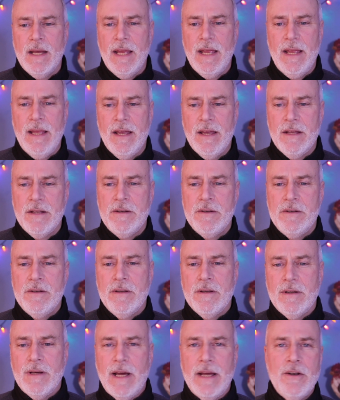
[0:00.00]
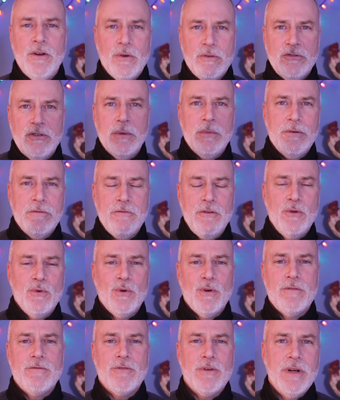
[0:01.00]
And I know some of you
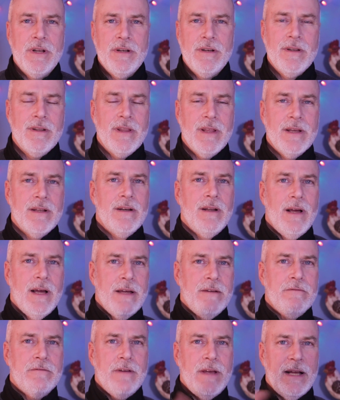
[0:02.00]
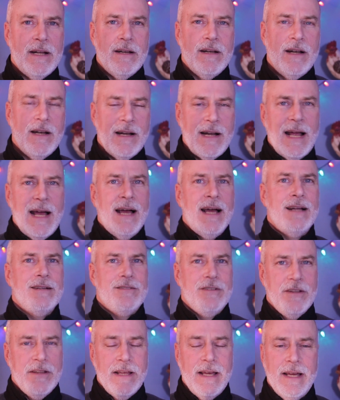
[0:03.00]
have written that I've added an R
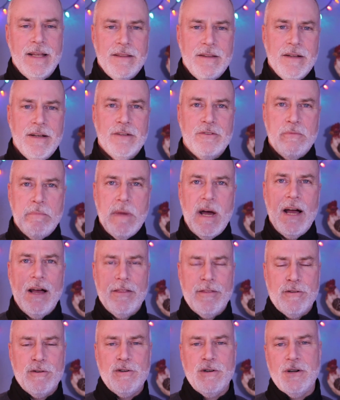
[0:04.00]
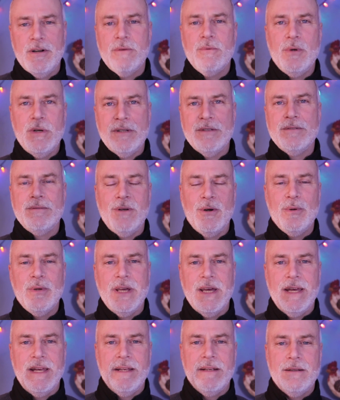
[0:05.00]
to that, that it's Martha. Well,
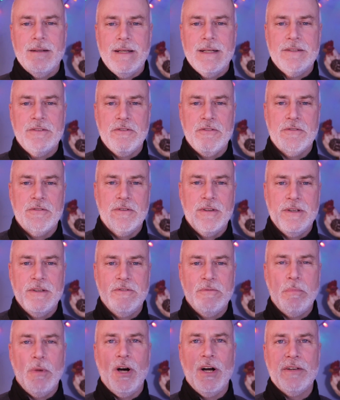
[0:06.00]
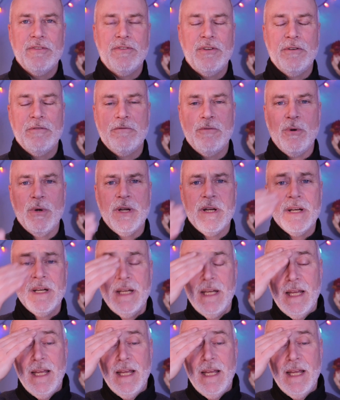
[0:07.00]
okay, there's Boston for you.